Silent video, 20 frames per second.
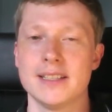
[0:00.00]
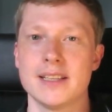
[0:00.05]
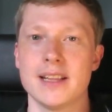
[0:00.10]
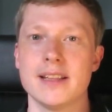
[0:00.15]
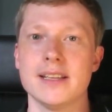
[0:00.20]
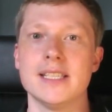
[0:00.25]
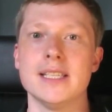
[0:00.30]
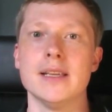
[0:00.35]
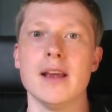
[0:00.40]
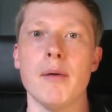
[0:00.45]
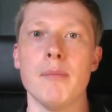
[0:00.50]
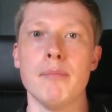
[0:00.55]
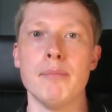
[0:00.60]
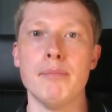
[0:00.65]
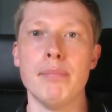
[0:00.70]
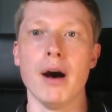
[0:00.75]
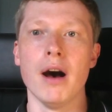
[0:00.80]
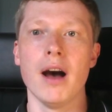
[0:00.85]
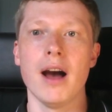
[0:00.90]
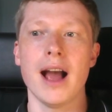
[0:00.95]
So this is
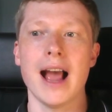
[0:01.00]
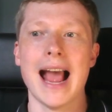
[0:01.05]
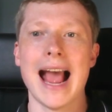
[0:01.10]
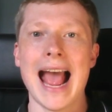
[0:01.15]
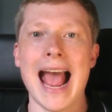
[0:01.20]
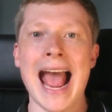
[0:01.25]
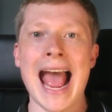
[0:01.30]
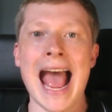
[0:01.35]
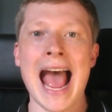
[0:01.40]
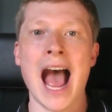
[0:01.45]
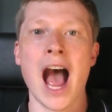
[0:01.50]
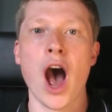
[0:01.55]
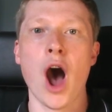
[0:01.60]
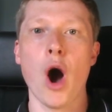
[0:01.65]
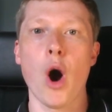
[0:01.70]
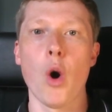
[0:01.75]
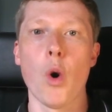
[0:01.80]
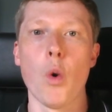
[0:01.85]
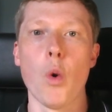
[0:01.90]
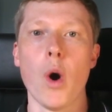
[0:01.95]
b,
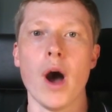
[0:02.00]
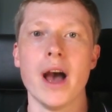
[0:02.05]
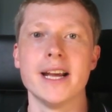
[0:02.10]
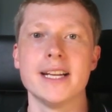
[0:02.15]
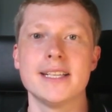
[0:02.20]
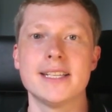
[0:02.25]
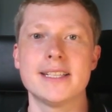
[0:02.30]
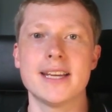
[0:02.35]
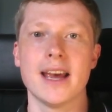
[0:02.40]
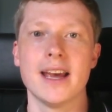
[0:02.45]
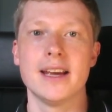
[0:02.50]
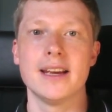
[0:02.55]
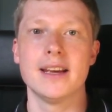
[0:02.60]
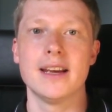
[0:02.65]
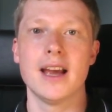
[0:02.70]
ow, t,